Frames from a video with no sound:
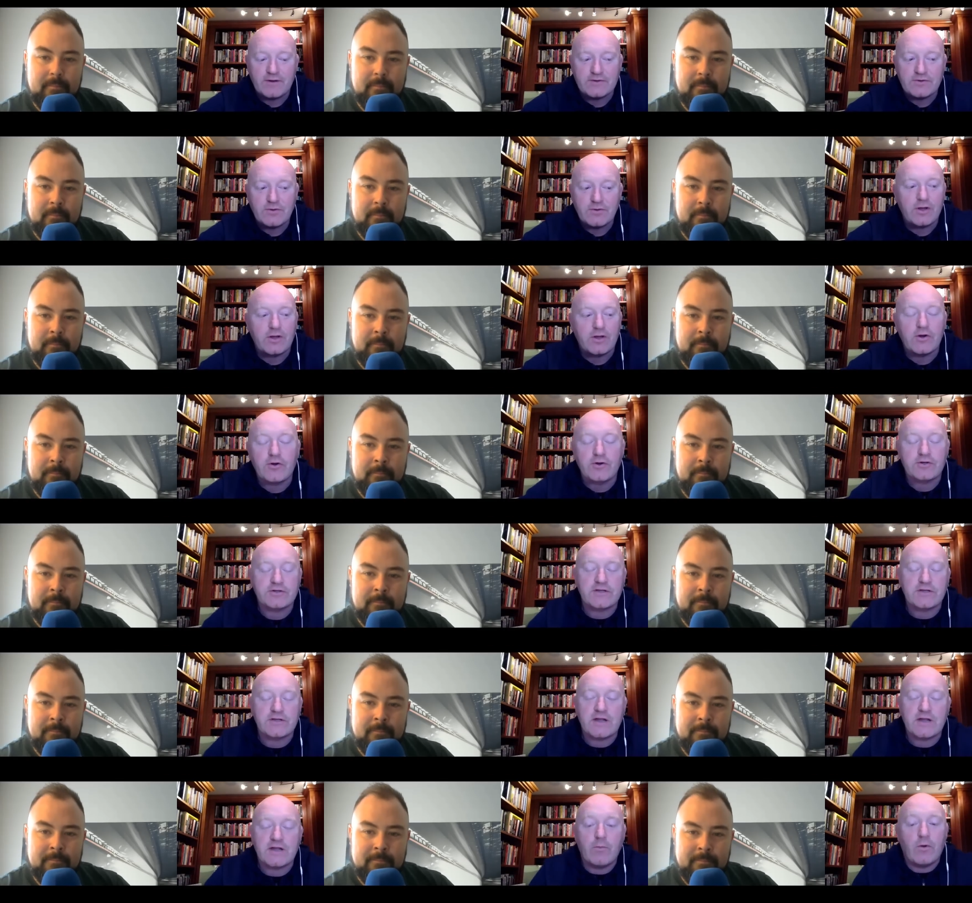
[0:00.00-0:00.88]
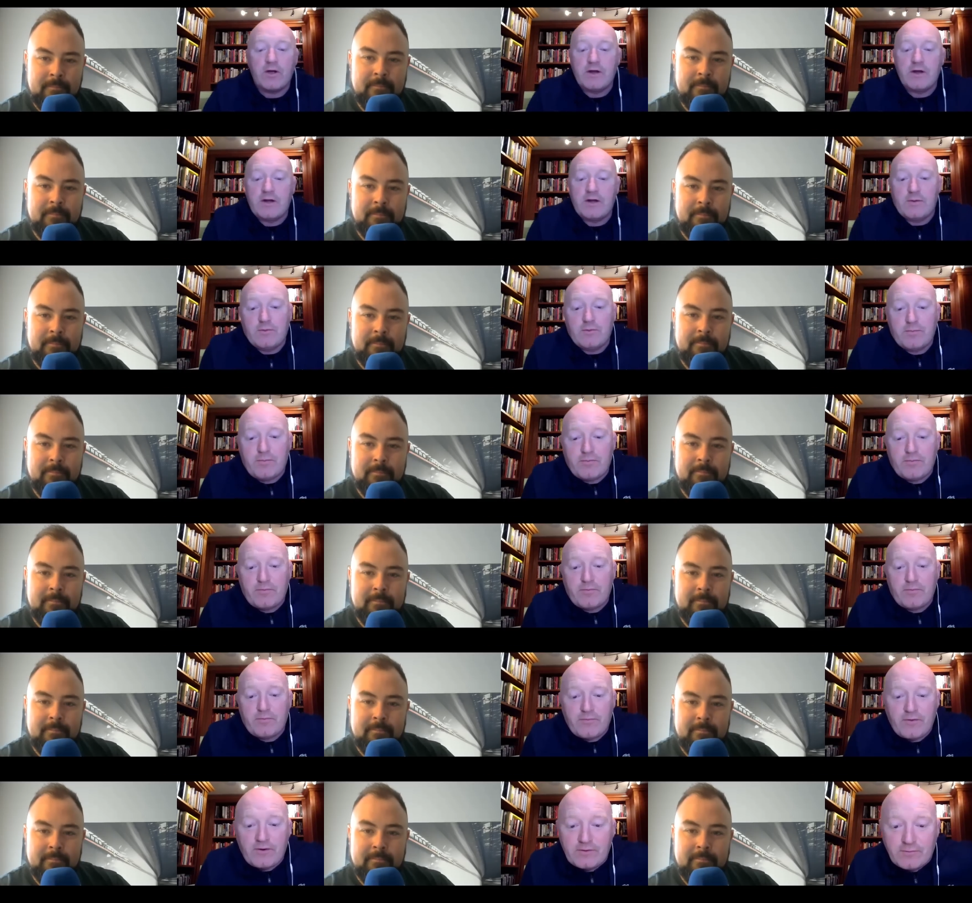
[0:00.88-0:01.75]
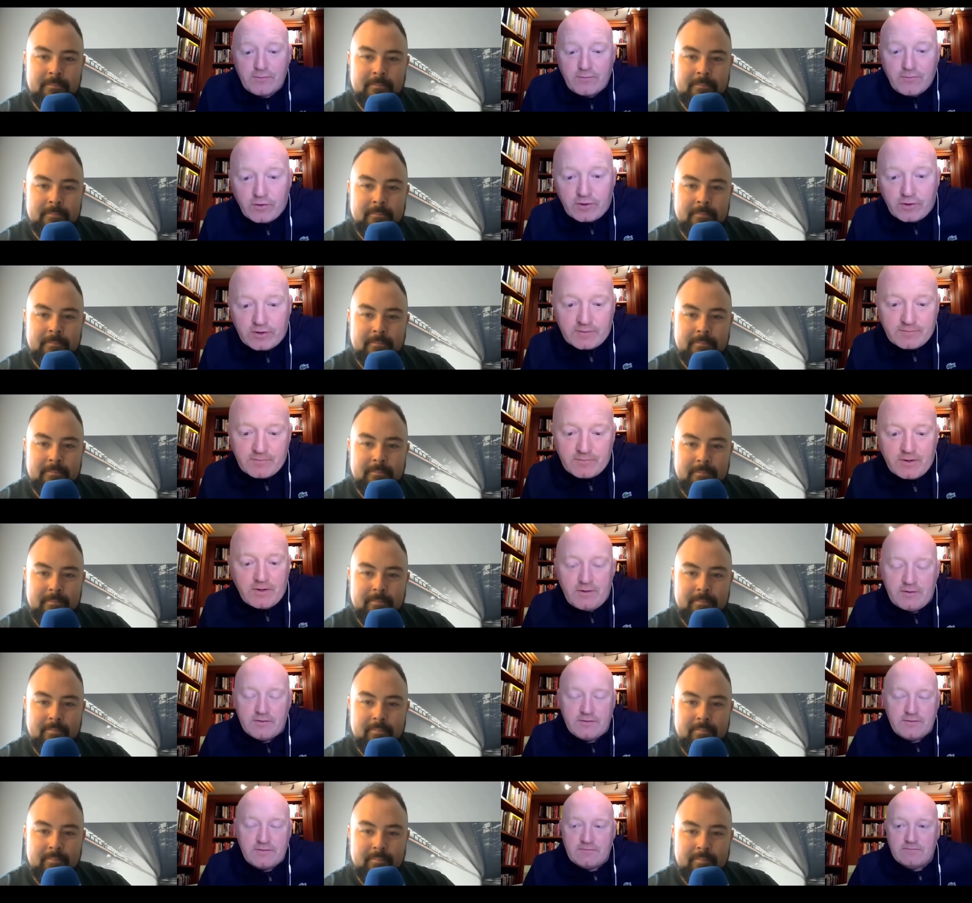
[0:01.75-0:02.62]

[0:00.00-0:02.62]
Speaker 1: So I can understand why they would prefer to avoid them. I,